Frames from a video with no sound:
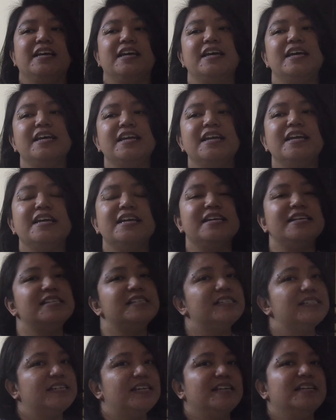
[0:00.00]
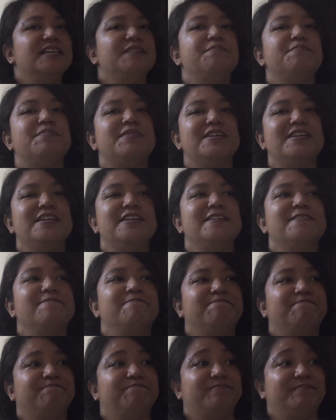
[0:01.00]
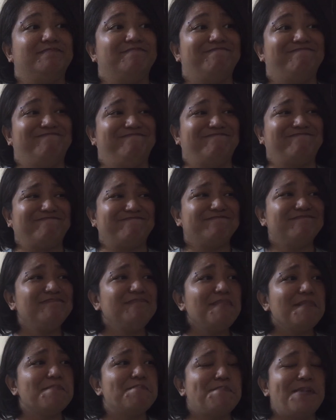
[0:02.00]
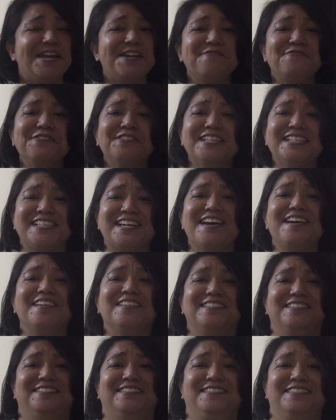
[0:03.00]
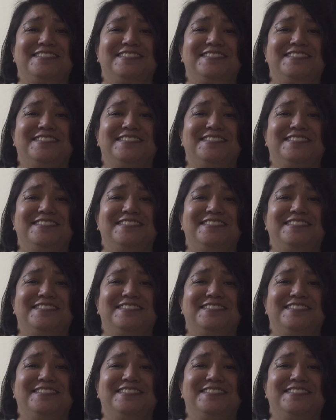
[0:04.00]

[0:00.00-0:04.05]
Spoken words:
it is gonna be painful as hell.